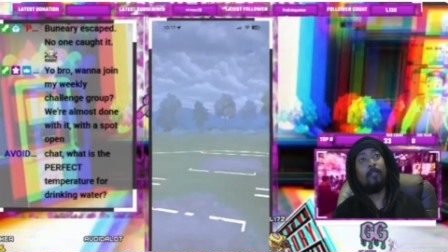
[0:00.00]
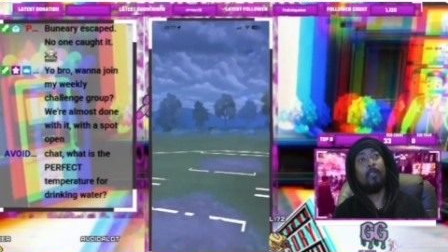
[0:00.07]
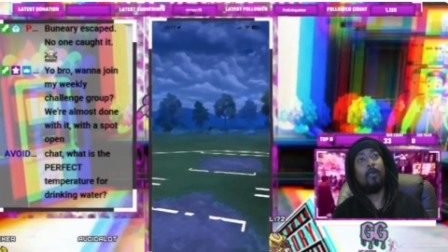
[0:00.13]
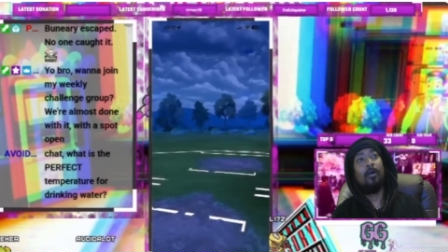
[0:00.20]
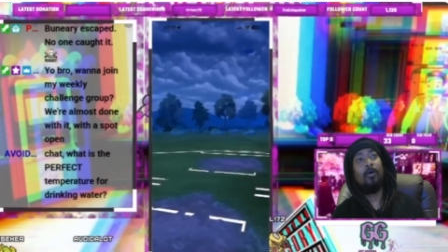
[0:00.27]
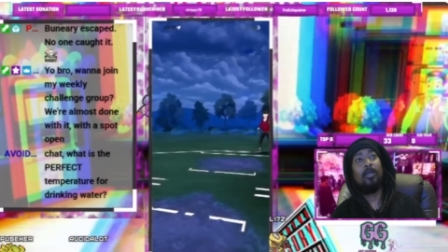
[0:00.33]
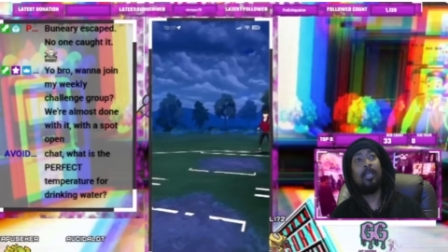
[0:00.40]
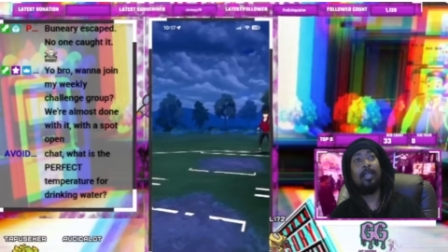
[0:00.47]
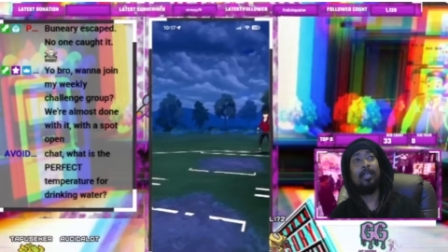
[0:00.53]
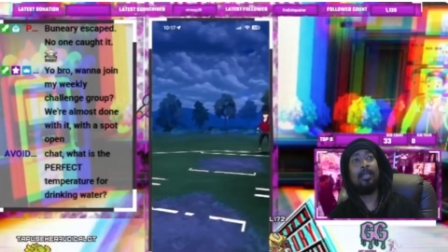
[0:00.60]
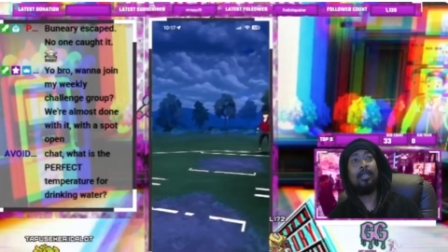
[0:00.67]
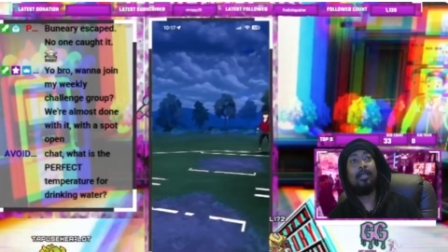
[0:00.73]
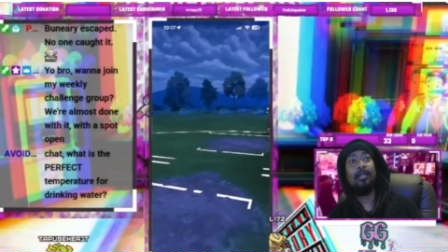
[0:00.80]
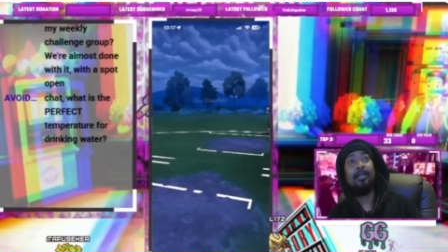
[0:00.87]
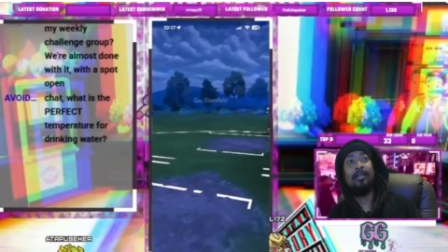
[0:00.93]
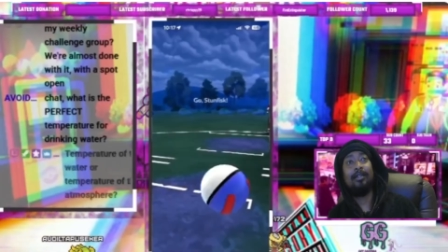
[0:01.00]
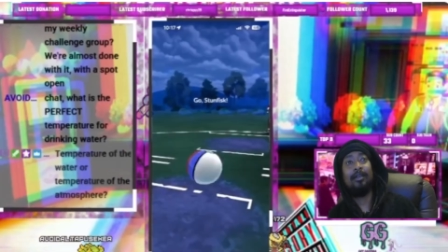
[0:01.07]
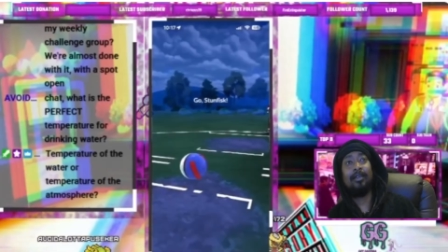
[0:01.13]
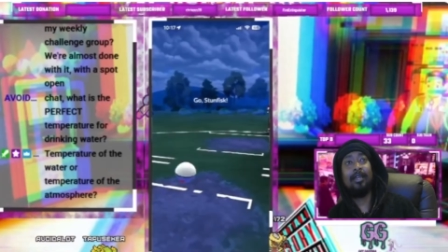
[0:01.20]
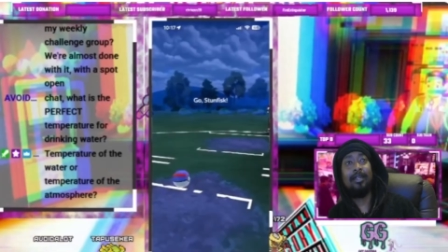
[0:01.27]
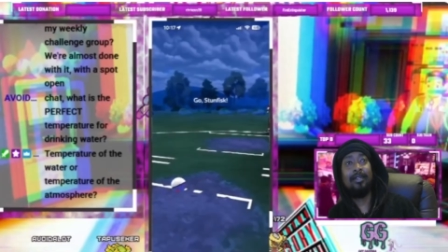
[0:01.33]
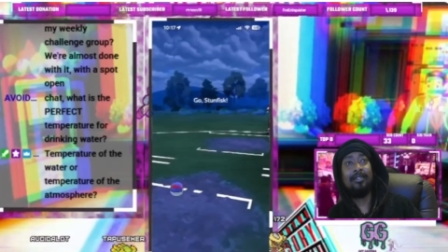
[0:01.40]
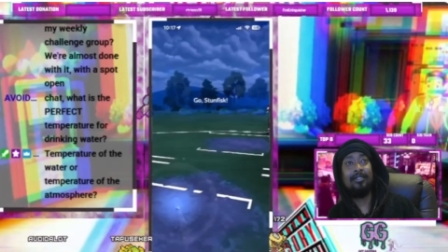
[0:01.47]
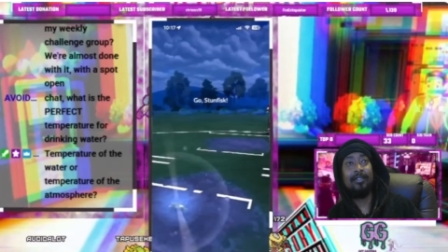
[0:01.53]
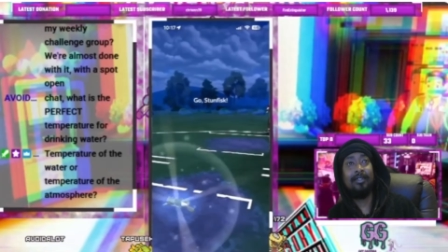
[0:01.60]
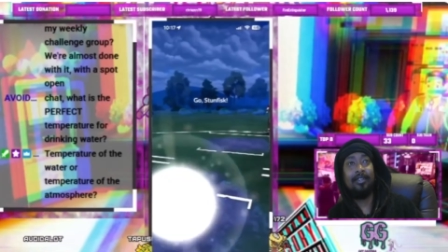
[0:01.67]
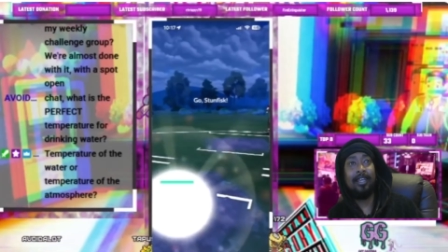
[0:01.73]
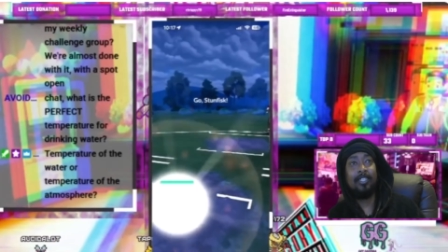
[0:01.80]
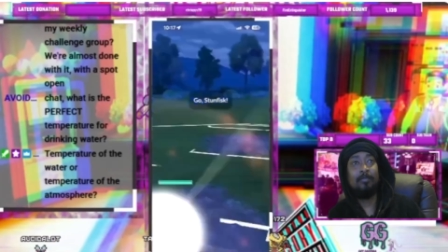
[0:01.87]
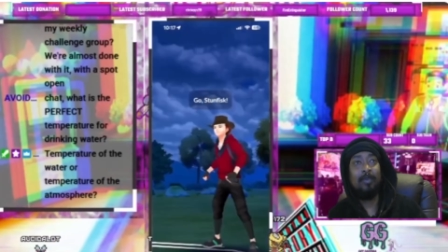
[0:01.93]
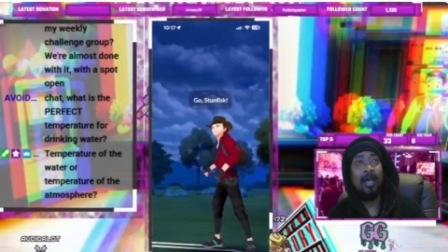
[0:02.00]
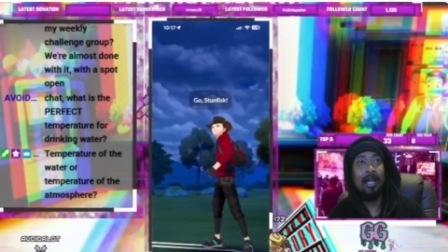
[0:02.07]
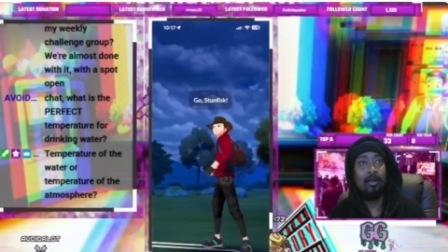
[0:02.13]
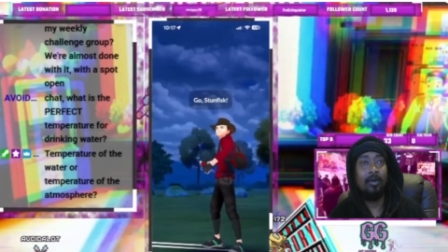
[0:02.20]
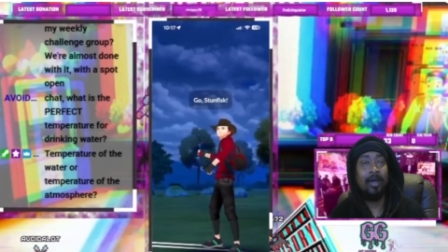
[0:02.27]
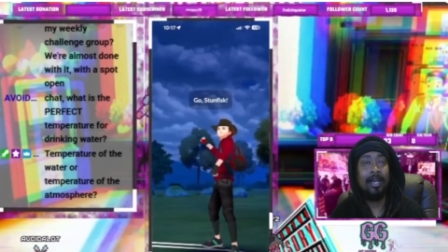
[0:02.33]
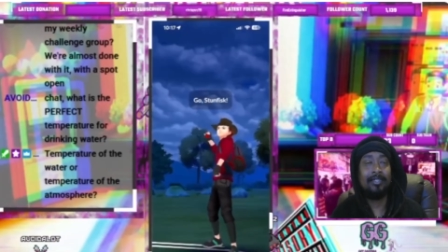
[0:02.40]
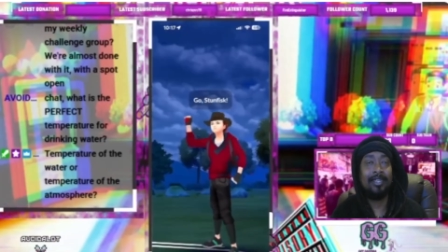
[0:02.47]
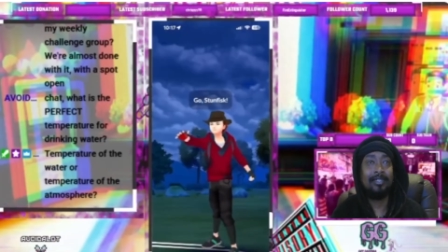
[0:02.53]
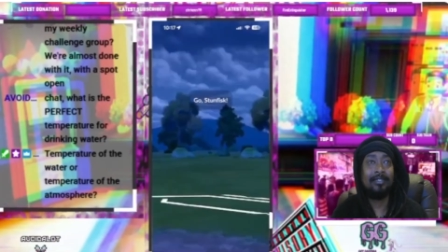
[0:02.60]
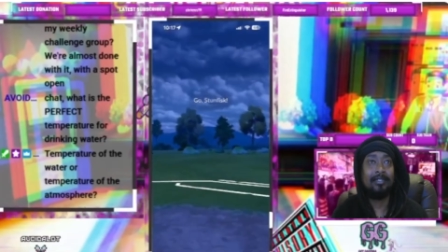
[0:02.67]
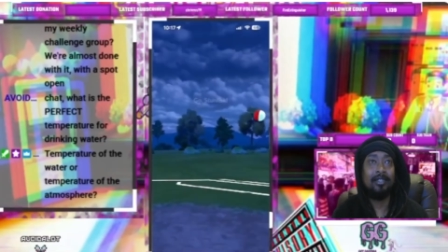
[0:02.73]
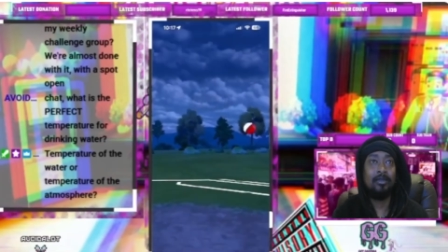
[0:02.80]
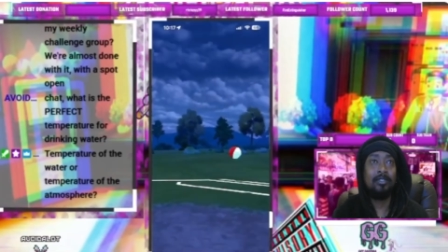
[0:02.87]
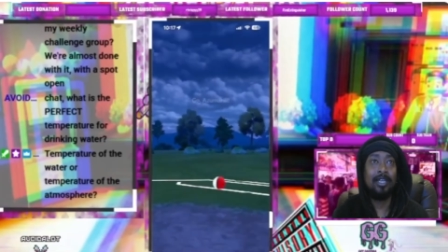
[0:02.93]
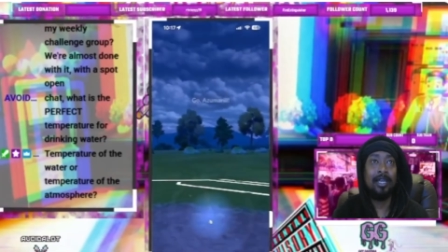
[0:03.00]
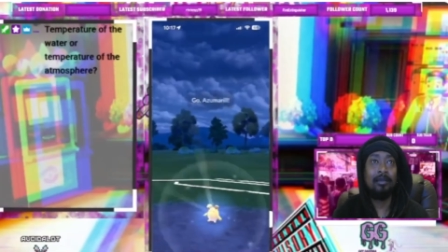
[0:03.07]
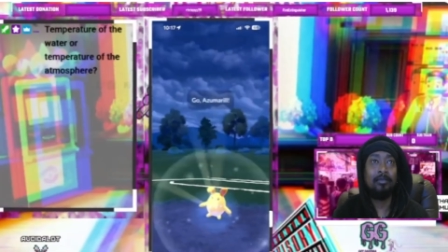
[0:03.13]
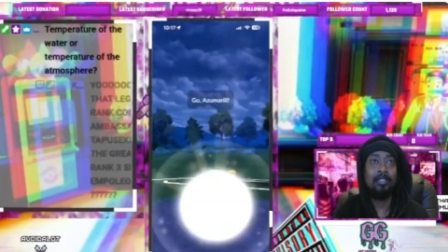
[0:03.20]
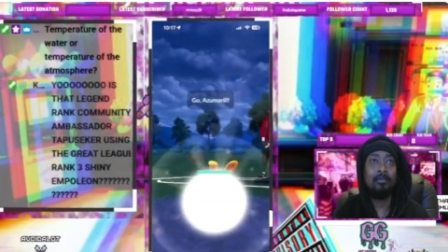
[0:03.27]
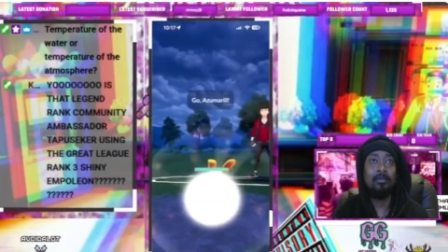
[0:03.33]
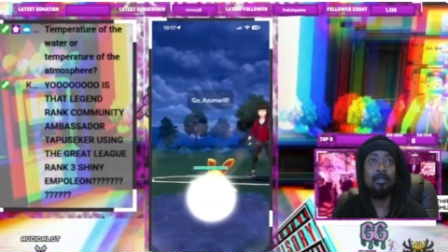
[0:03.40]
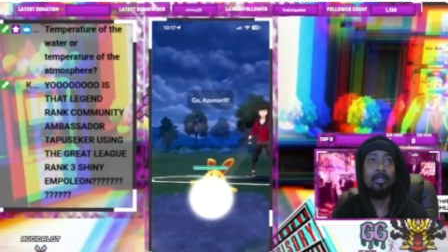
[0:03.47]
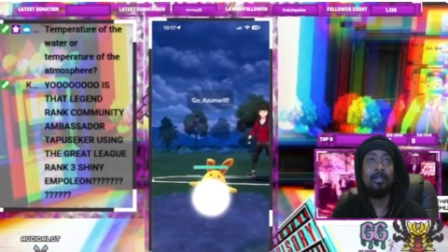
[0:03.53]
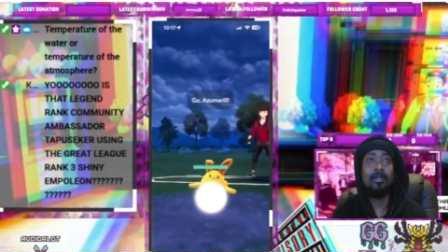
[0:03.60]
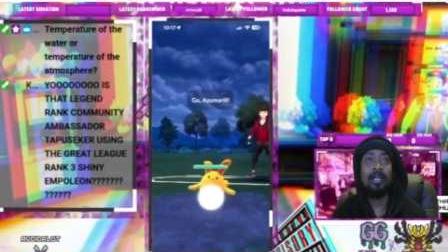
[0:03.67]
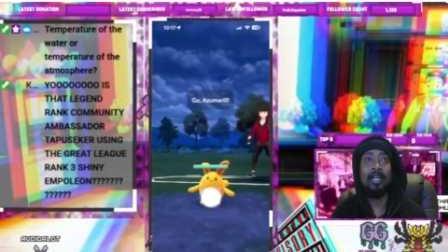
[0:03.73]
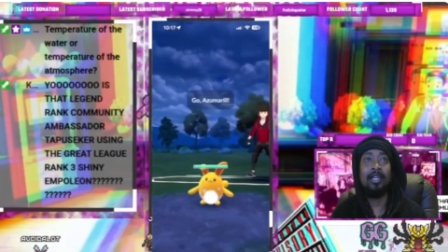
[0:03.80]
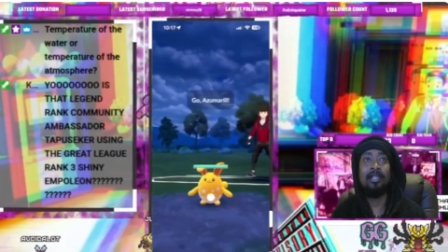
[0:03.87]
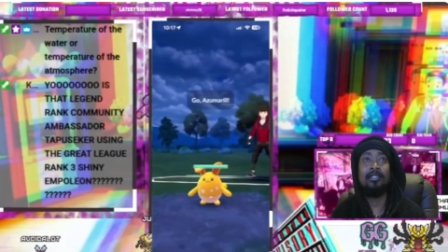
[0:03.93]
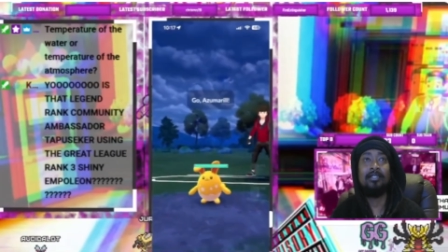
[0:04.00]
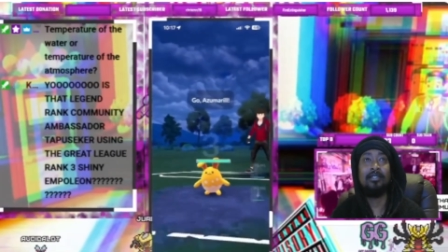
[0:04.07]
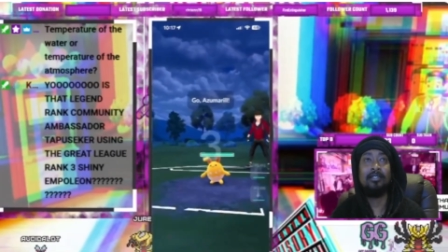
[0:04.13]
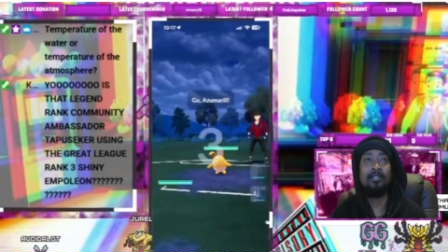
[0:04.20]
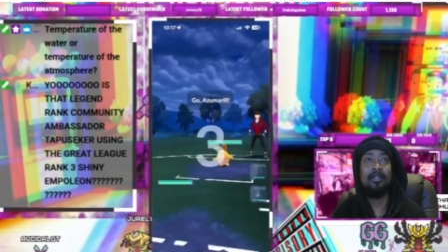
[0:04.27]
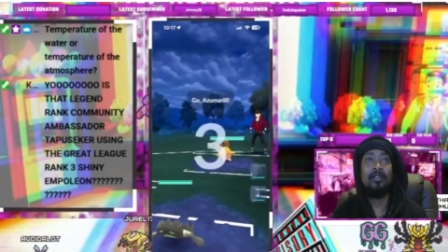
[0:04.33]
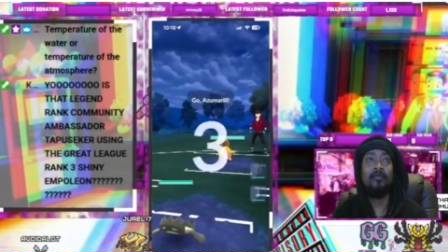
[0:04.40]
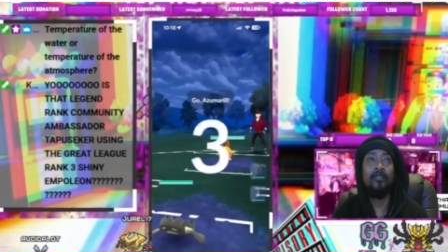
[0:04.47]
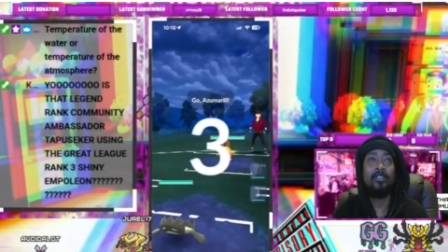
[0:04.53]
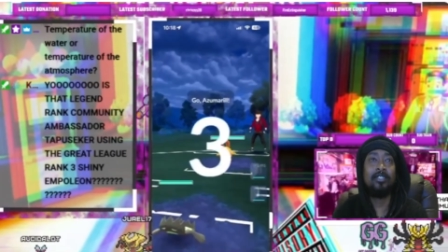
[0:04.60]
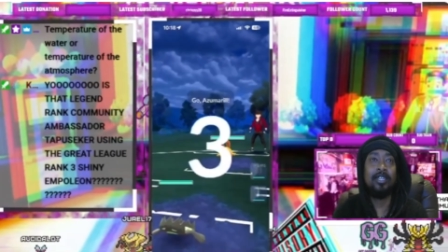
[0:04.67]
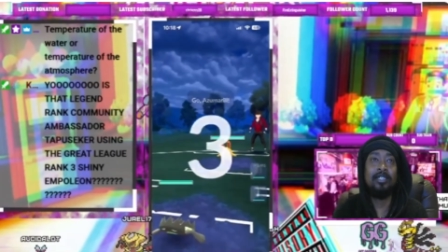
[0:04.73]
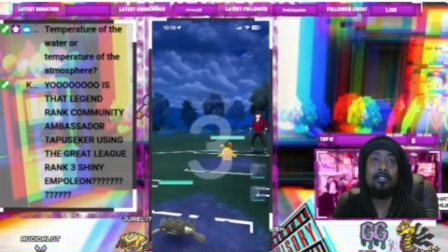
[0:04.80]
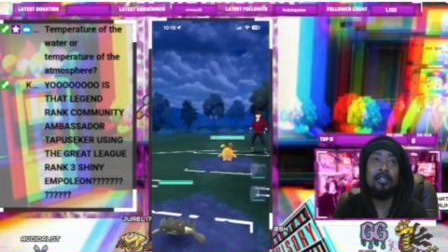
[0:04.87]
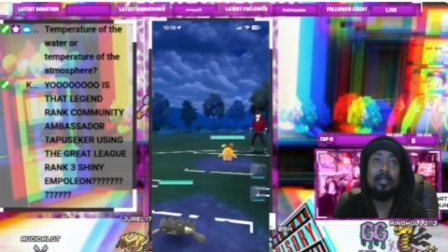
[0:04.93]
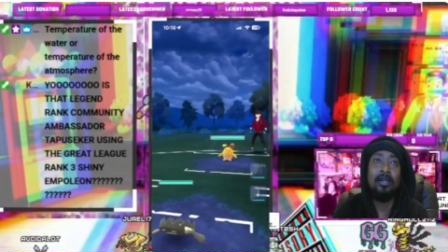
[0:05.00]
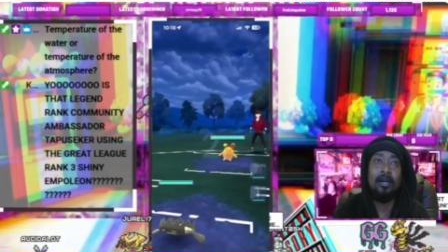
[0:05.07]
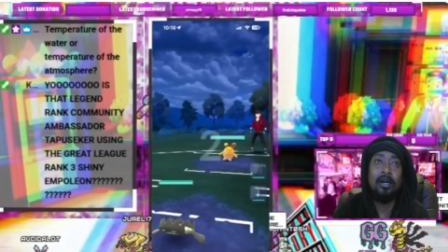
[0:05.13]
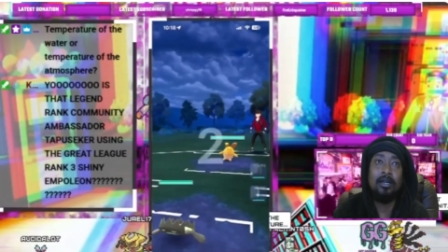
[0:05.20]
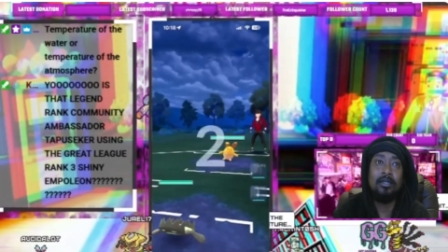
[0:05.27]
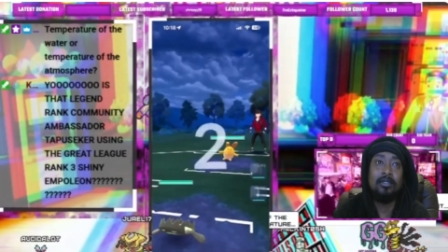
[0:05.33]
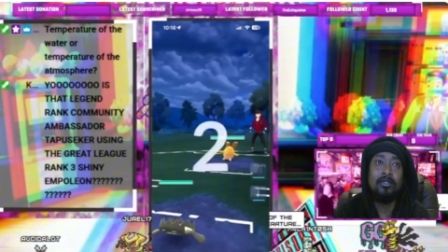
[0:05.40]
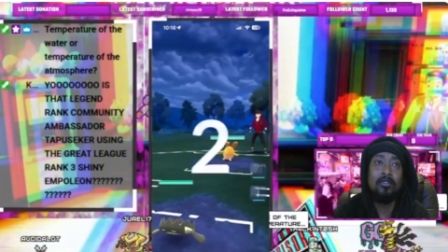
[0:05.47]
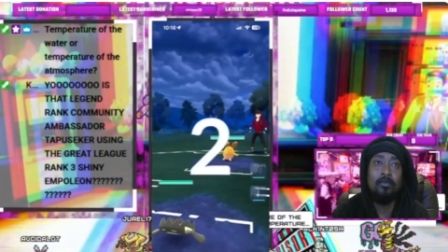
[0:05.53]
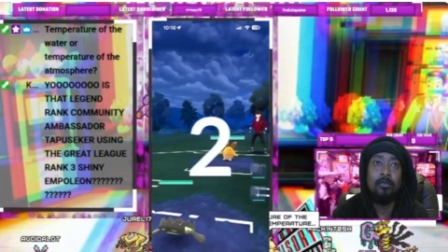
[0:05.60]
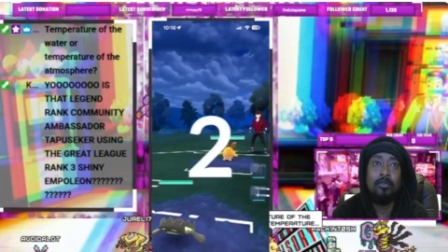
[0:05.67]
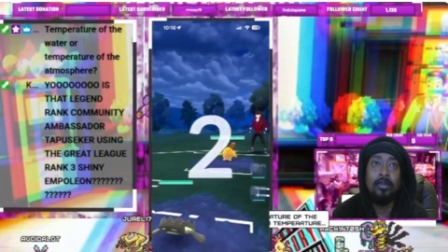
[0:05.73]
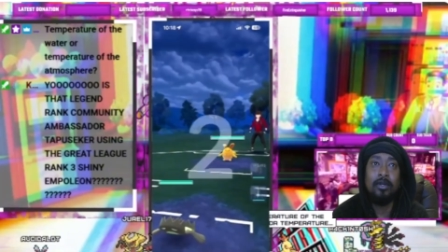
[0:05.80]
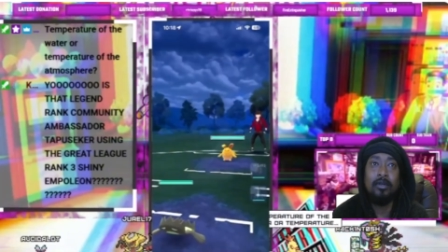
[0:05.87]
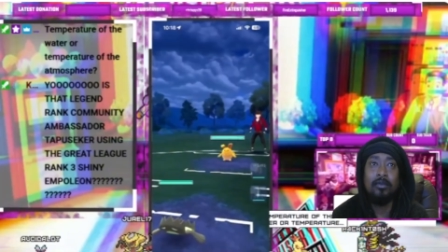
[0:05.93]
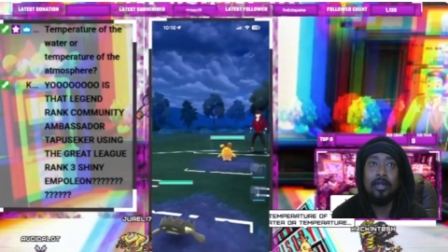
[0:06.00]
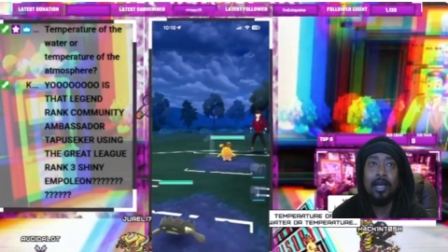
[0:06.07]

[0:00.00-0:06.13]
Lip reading: Okay, now getting into the next battle as a steel type gym leader, and it's Stunfisk into Azumarill.